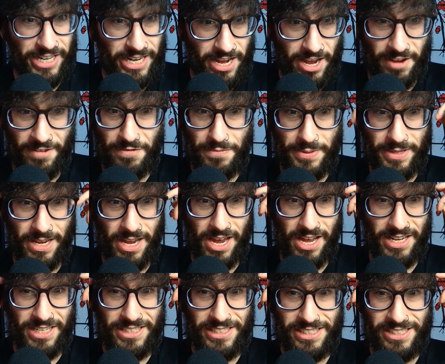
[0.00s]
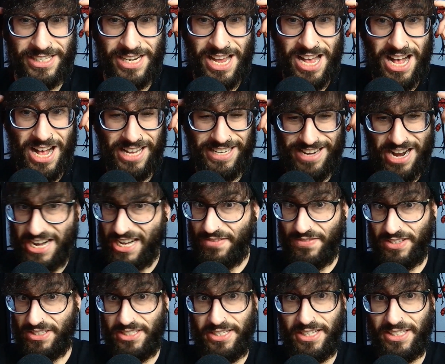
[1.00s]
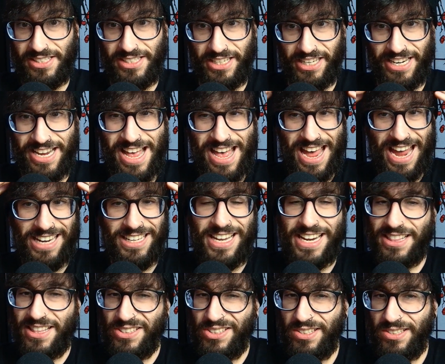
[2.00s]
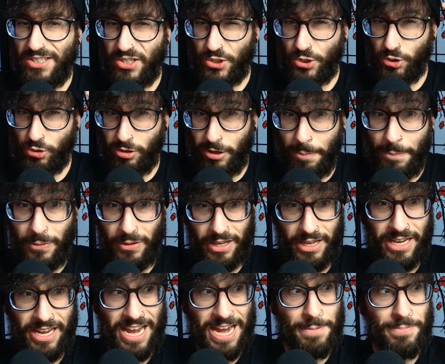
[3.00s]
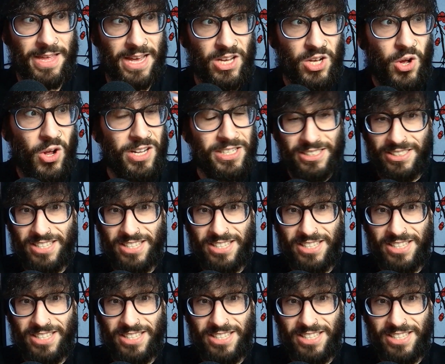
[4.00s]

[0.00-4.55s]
FPS, not even 60. And like, this is a AAA game that costs